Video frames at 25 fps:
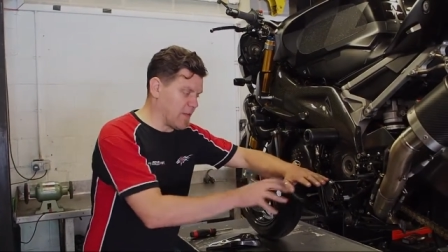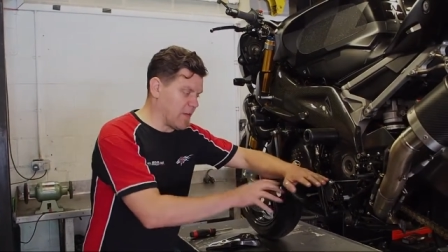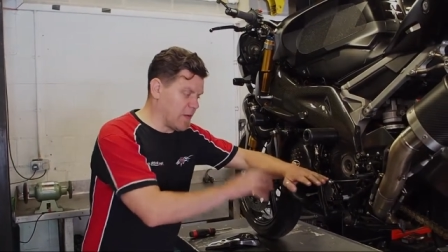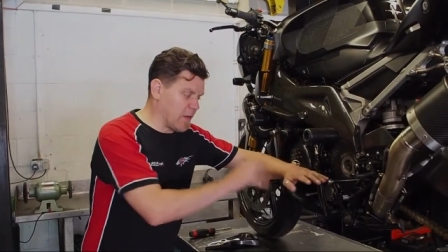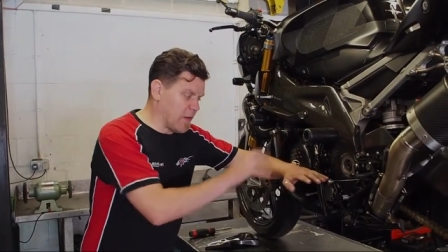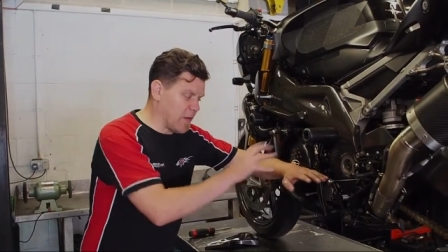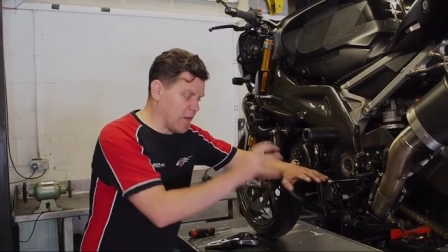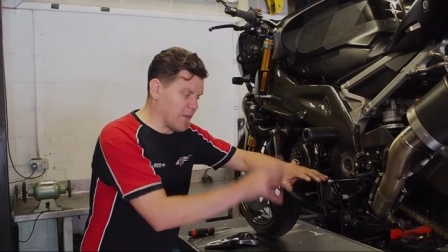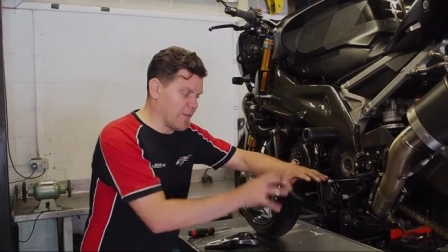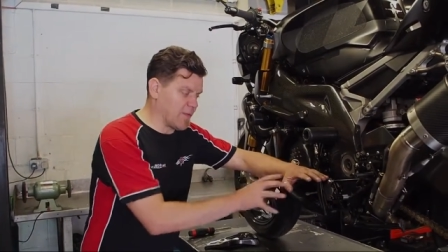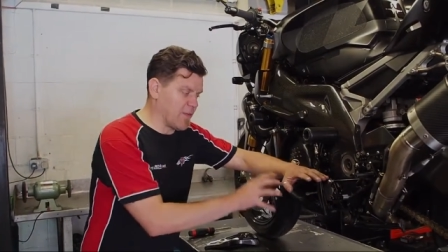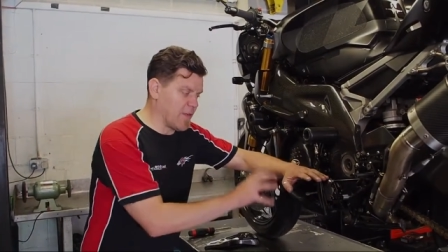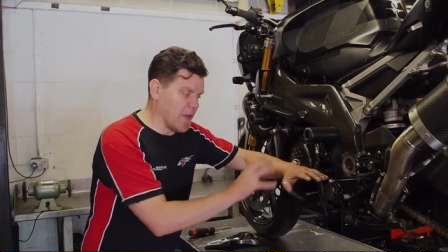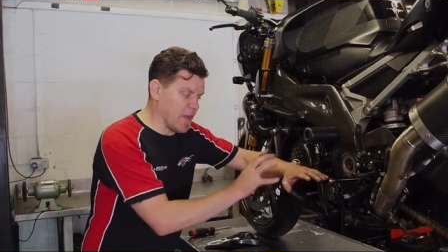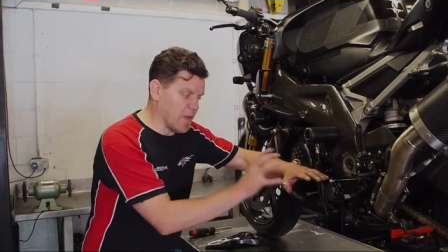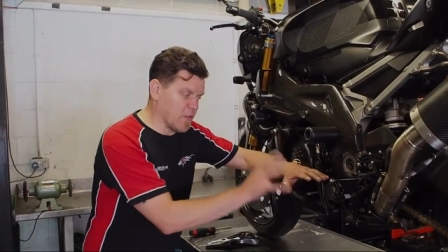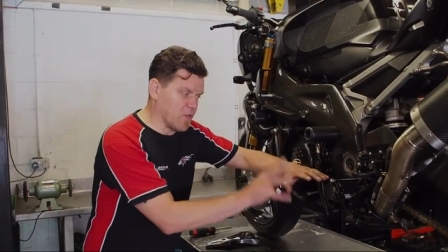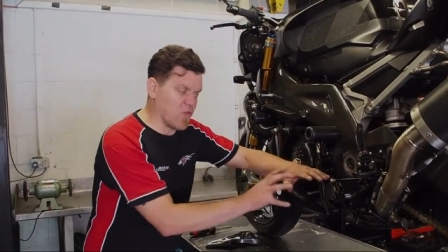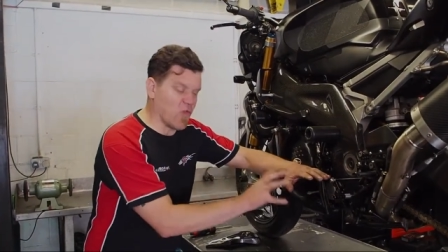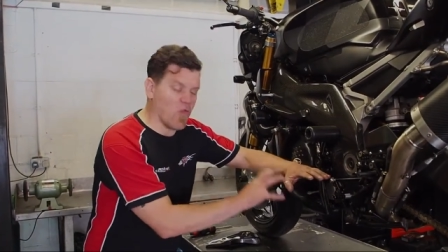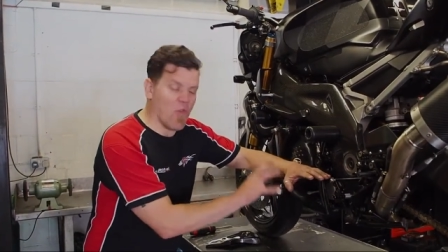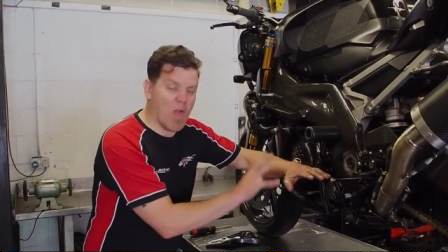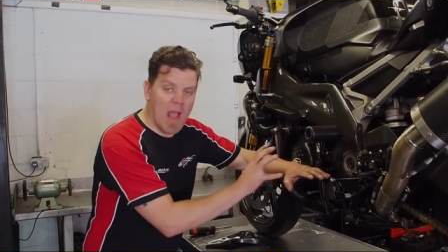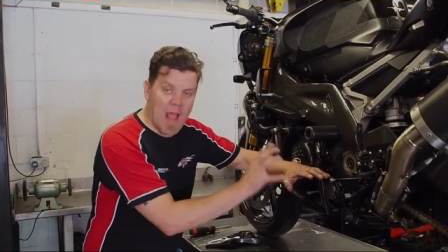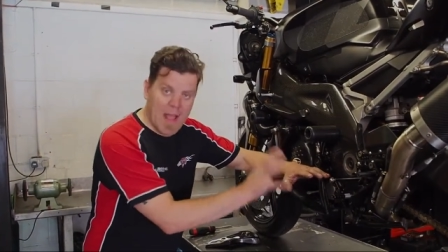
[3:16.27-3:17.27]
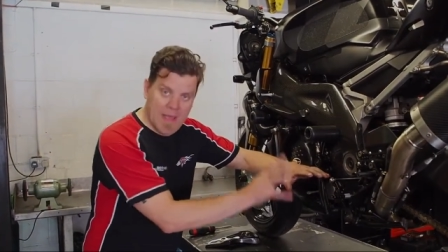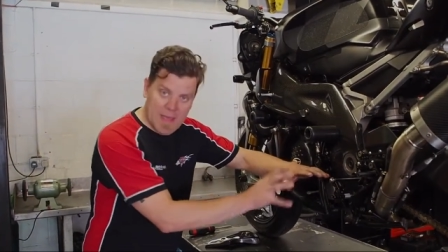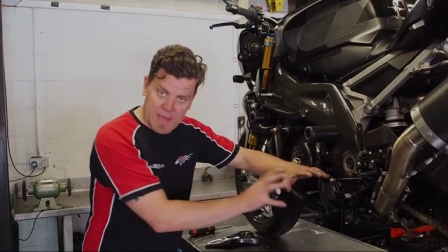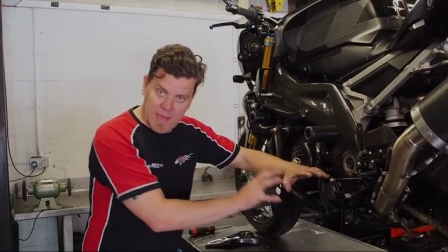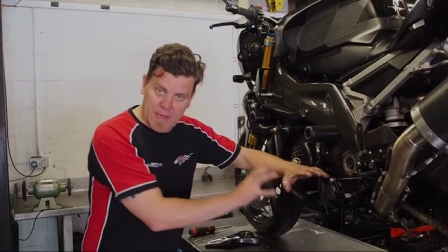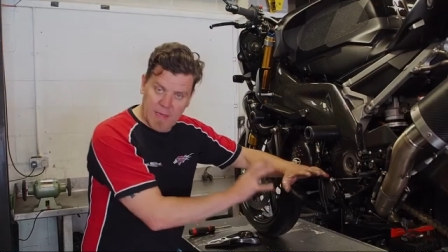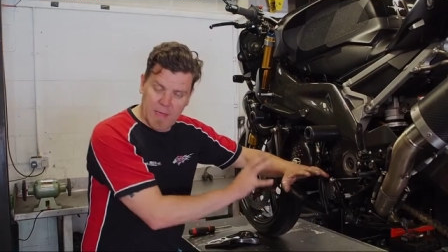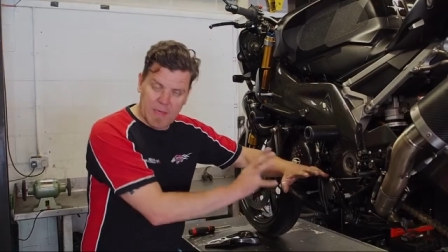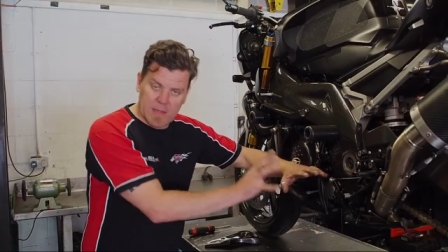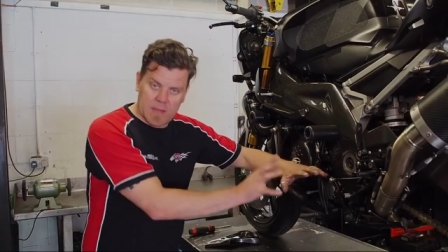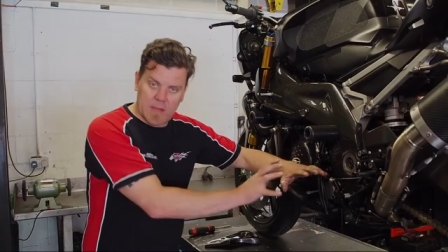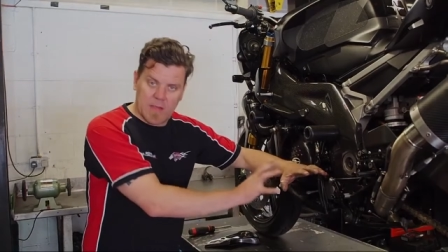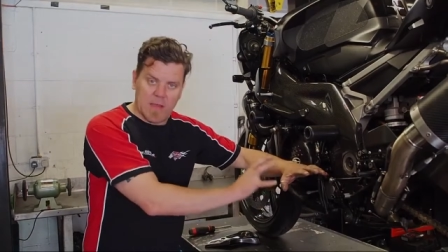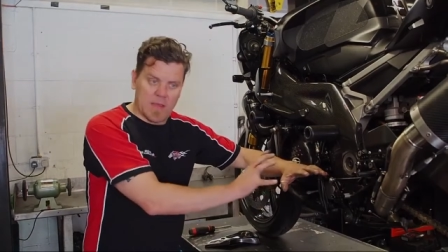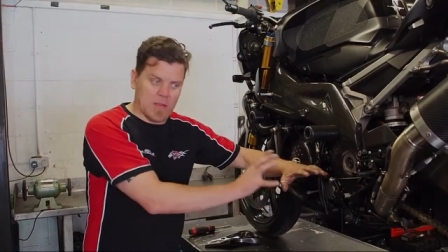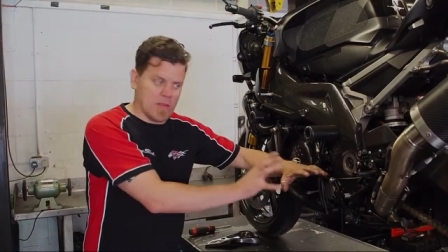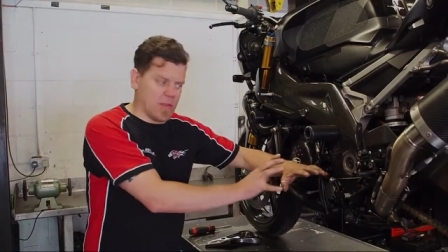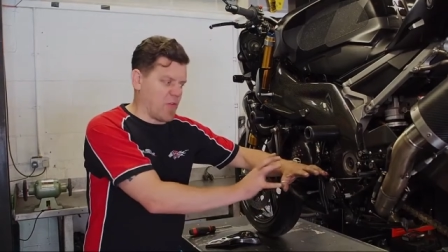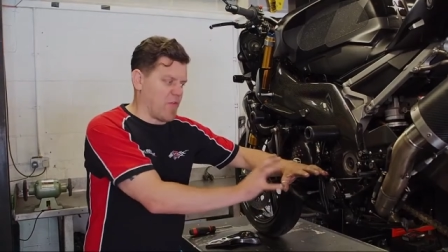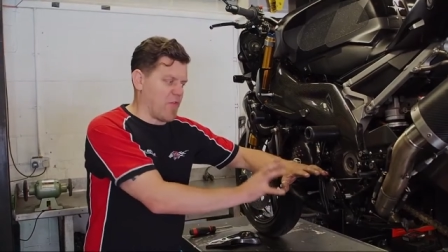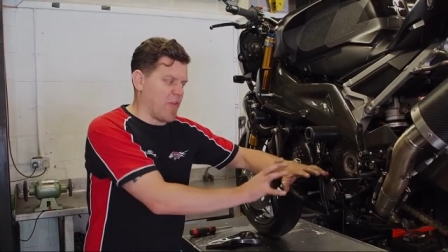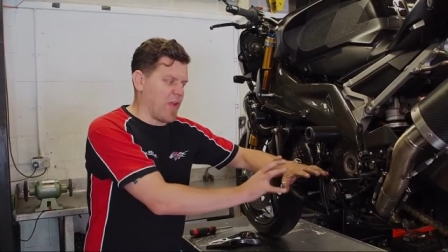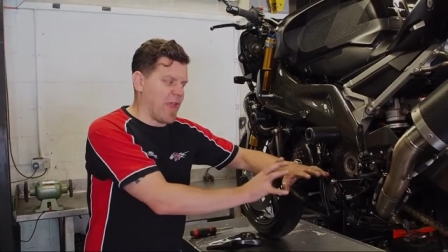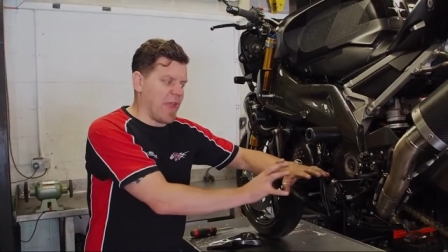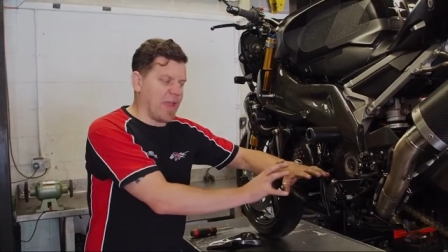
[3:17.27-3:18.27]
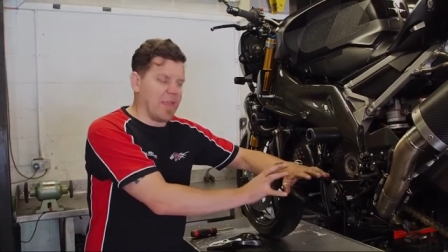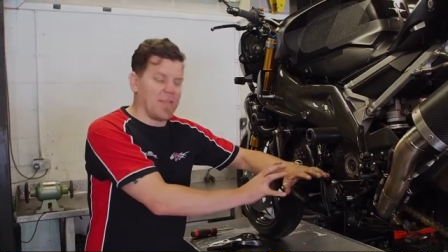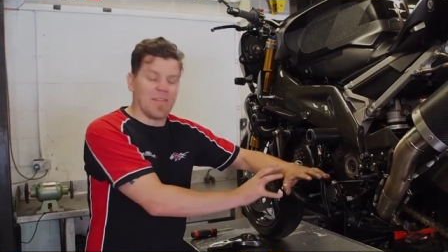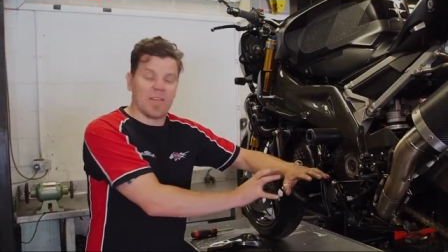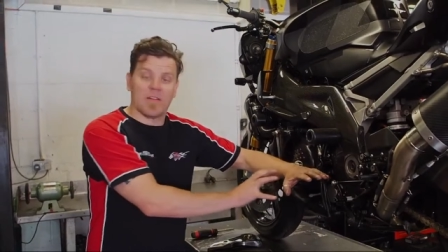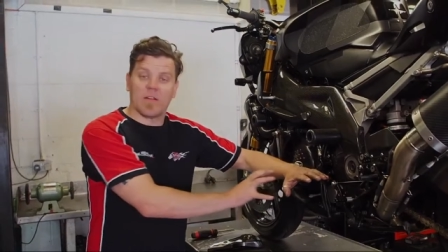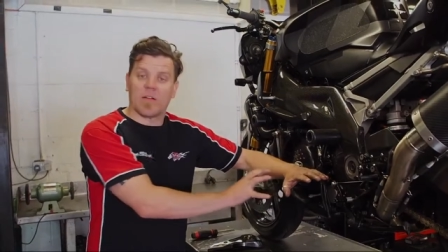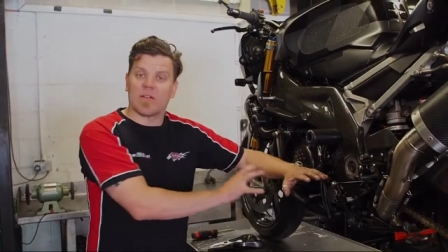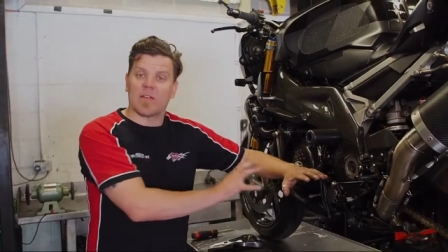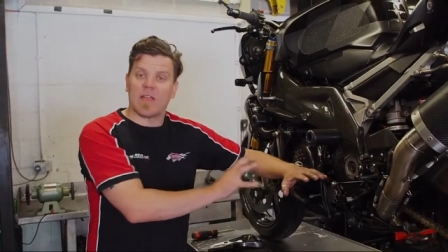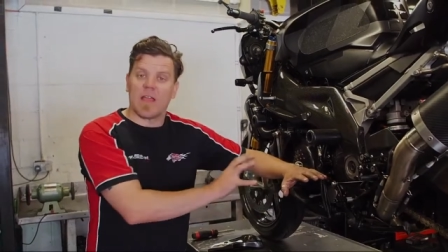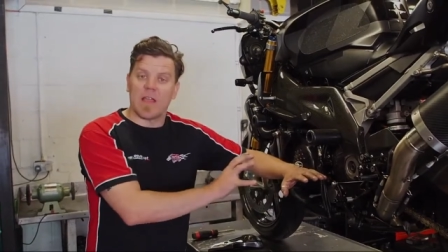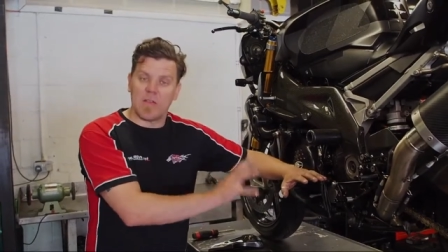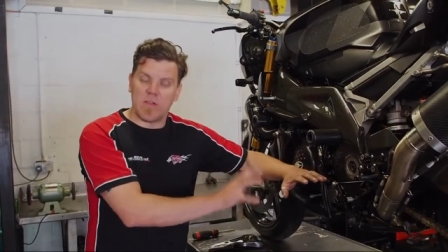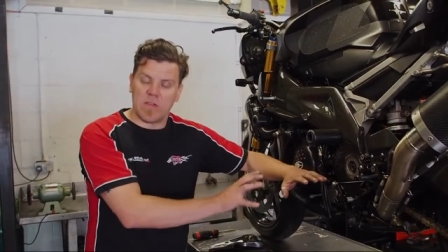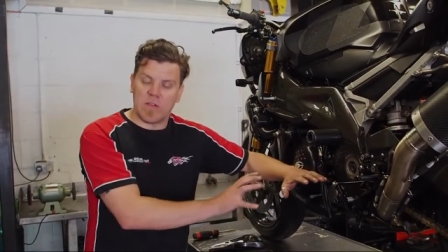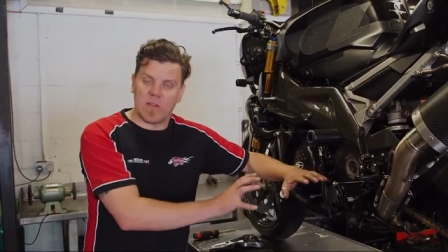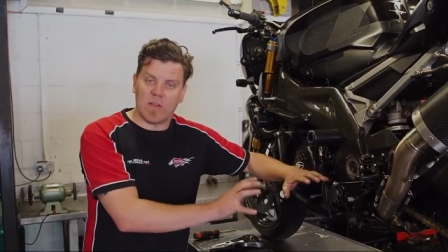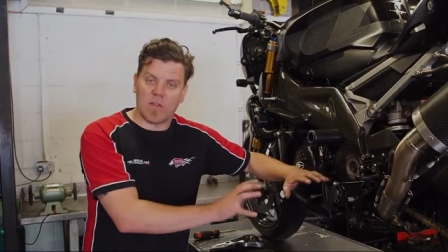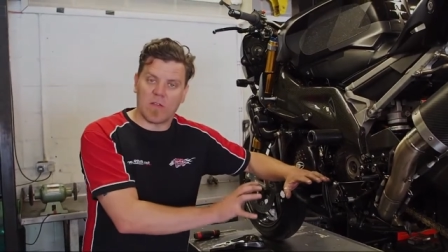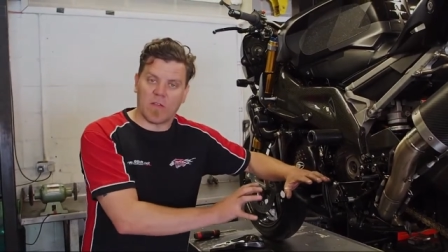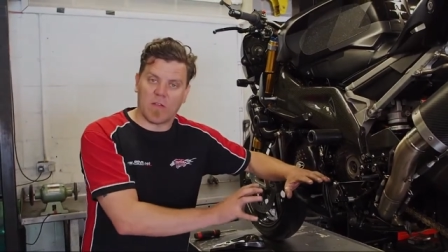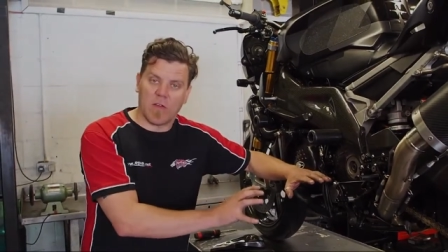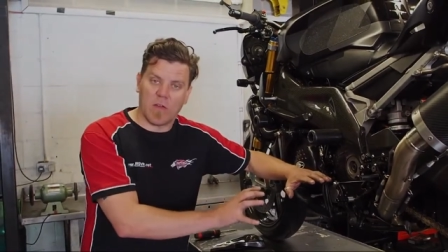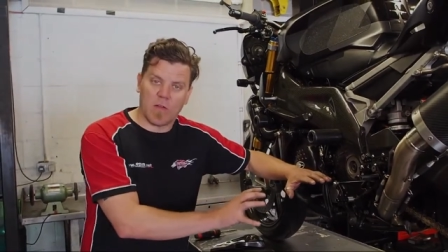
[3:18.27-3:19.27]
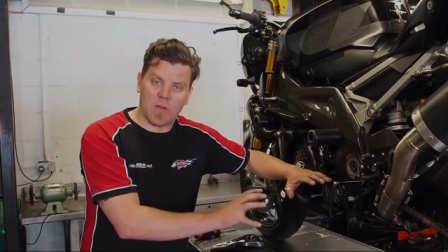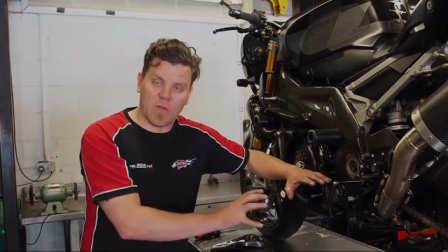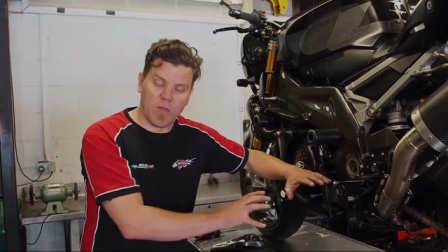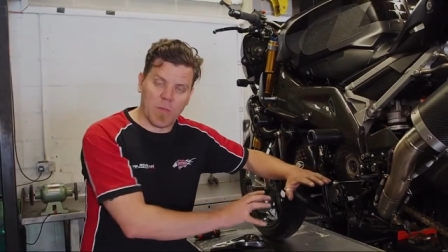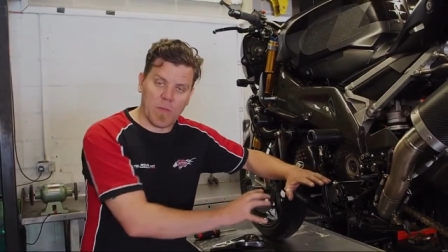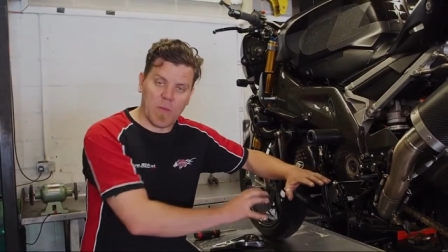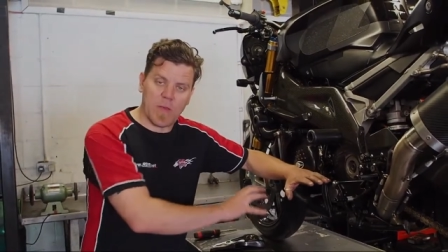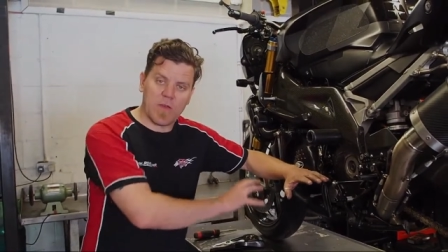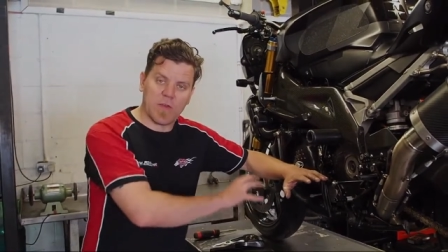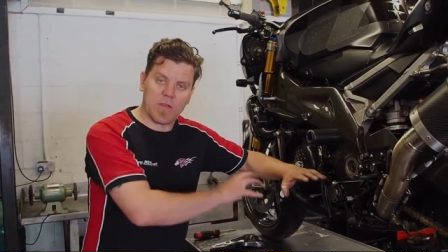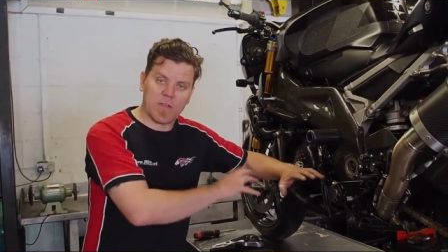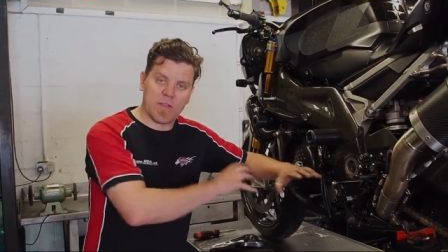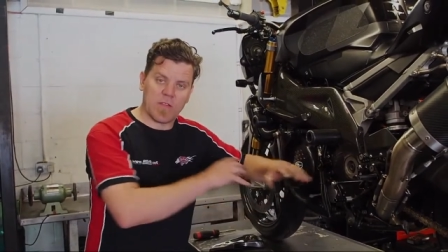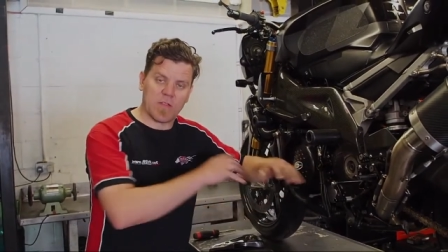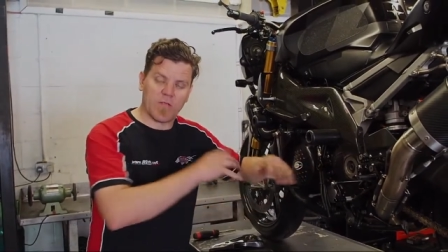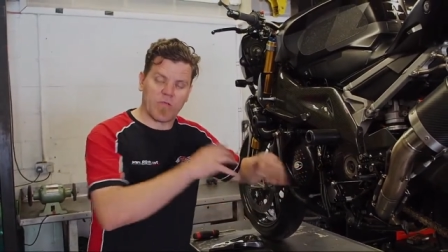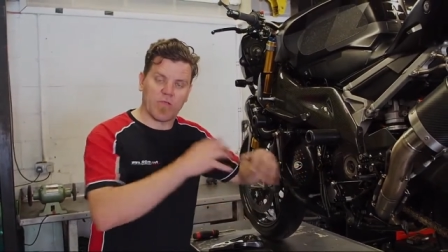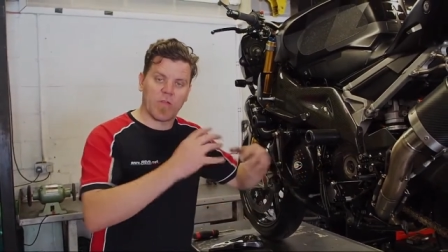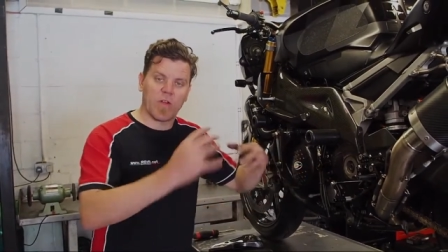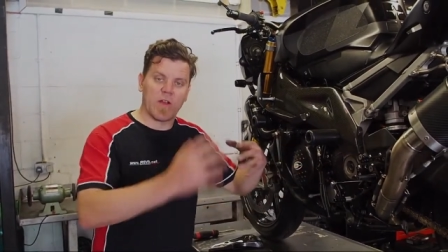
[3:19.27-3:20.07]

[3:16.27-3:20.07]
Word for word: lot of drag is created on the engine internals because it's